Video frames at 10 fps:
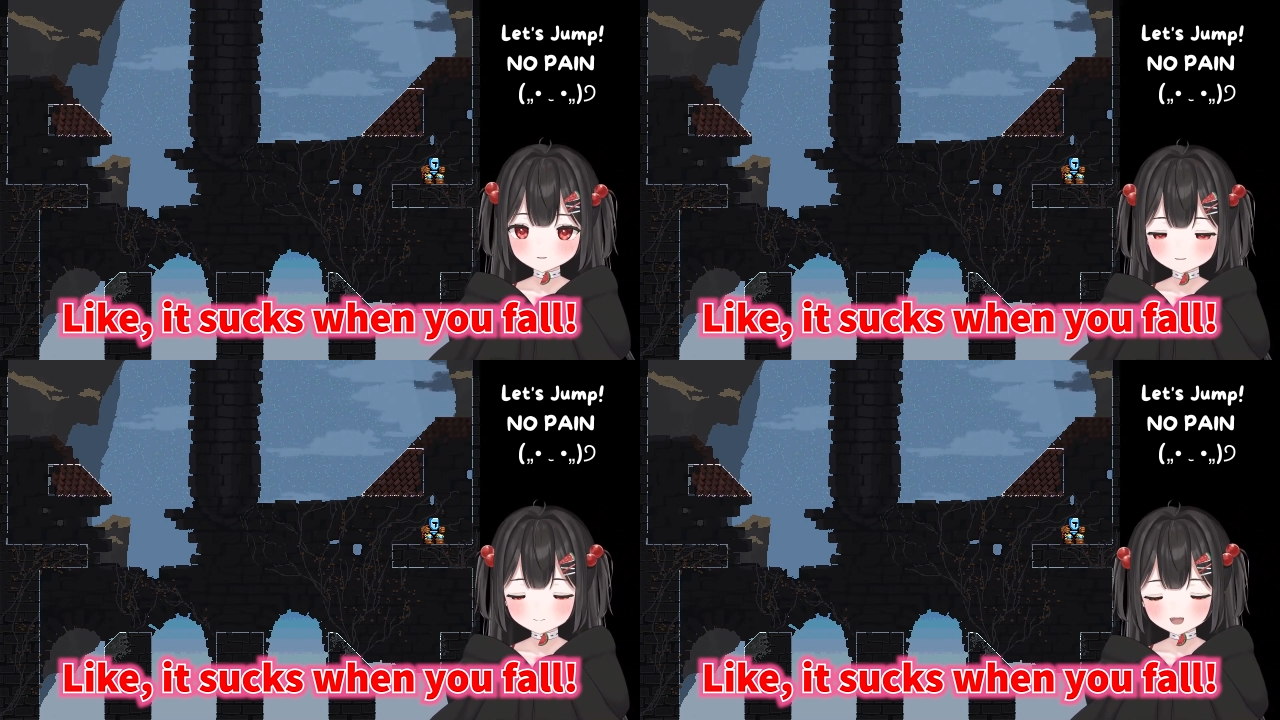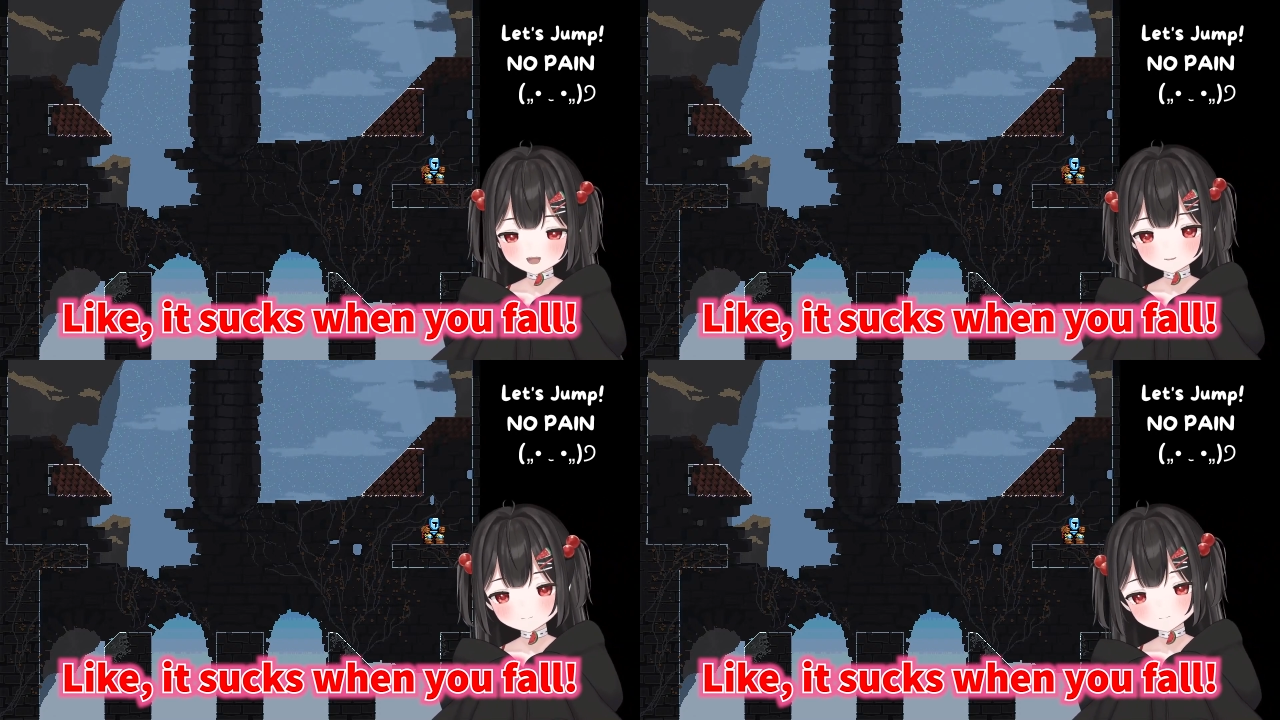it
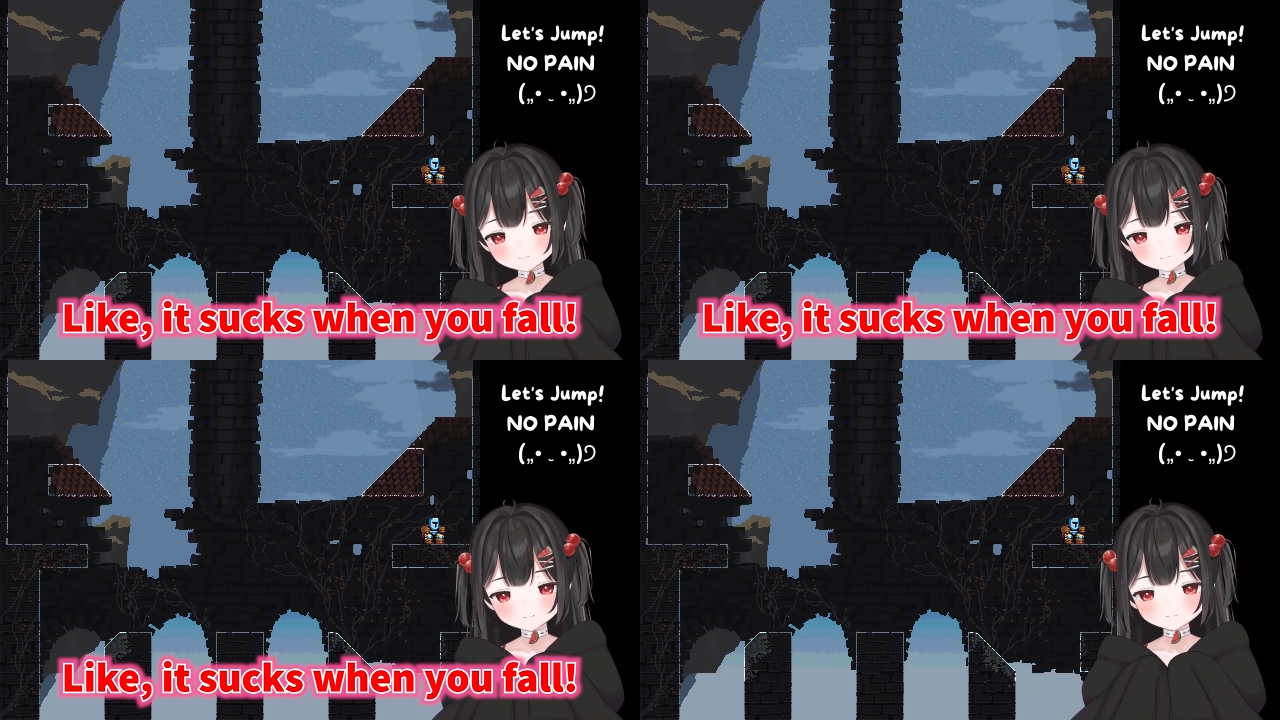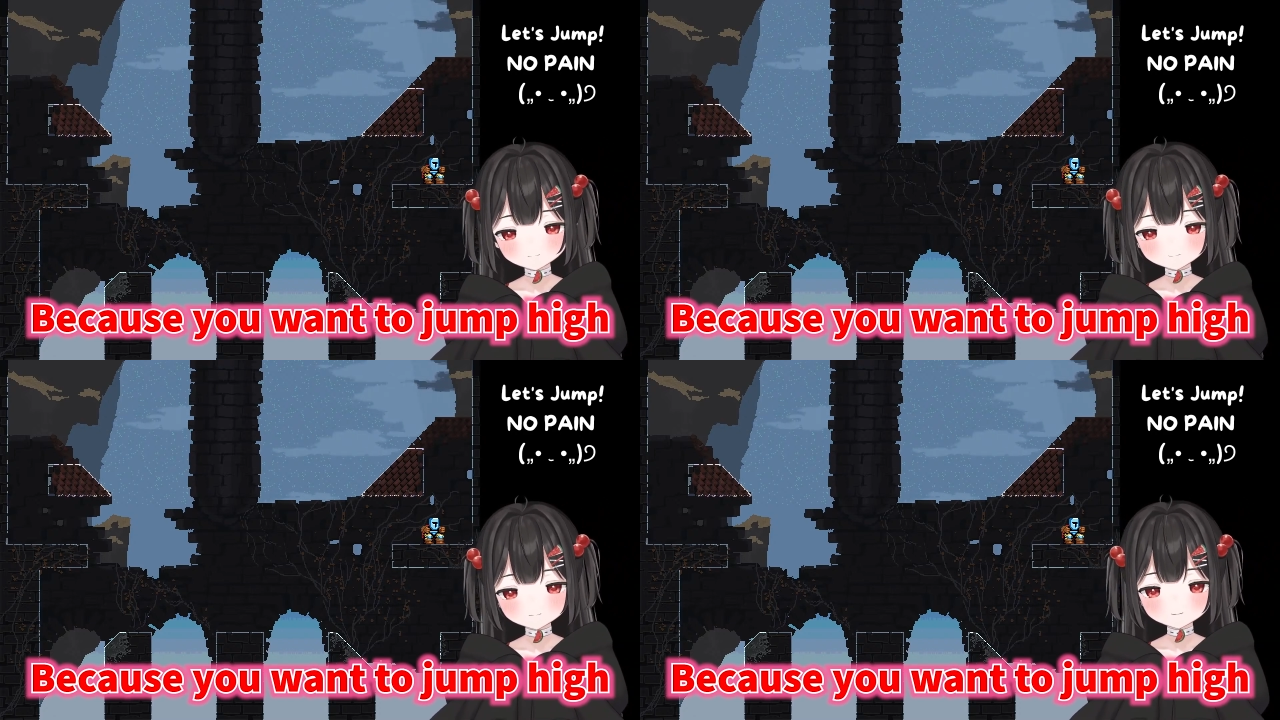sucks when you fall, because you